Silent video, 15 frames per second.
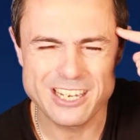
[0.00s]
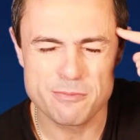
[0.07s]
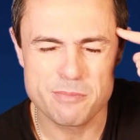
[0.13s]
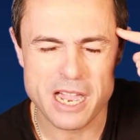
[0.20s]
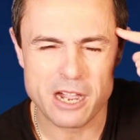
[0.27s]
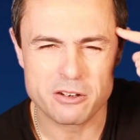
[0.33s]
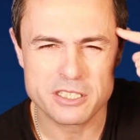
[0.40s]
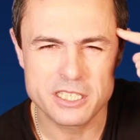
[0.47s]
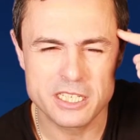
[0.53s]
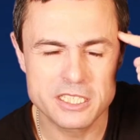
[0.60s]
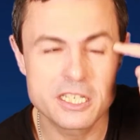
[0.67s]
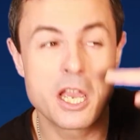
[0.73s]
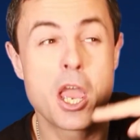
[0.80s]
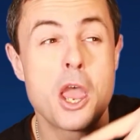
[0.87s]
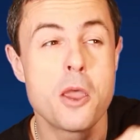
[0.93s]
about
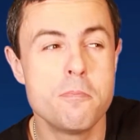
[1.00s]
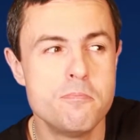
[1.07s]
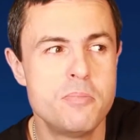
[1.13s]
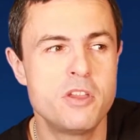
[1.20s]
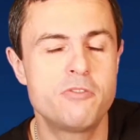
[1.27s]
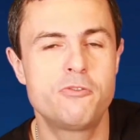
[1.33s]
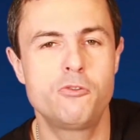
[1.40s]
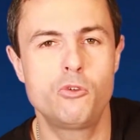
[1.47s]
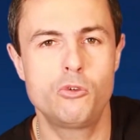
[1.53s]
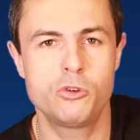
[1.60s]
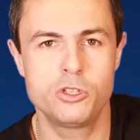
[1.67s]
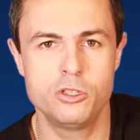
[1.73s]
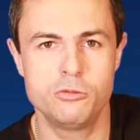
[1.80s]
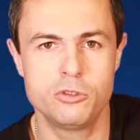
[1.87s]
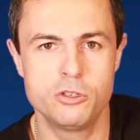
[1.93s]
it before
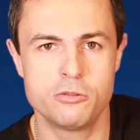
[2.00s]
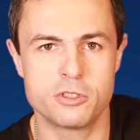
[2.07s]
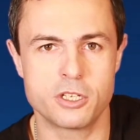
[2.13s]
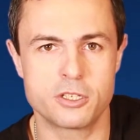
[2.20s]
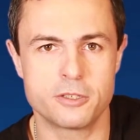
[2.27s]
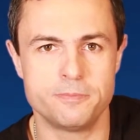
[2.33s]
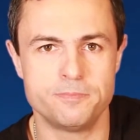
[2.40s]
you use it.